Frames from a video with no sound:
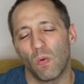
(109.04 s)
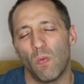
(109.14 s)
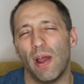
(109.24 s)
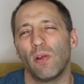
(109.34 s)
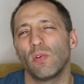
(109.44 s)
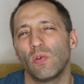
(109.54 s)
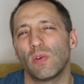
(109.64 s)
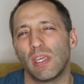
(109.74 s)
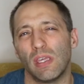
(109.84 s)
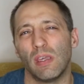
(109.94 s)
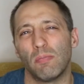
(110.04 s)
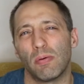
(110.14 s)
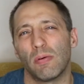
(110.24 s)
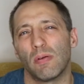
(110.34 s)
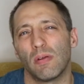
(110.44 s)
Why don't you keep
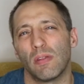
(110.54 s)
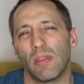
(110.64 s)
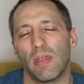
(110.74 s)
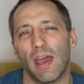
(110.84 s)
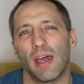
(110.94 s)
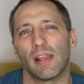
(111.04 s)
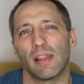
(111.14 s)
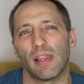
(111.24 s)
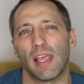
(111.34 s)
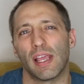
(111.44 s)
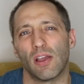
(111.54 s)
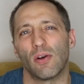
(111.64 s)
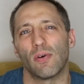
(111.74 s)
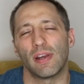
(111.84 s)
that Lego?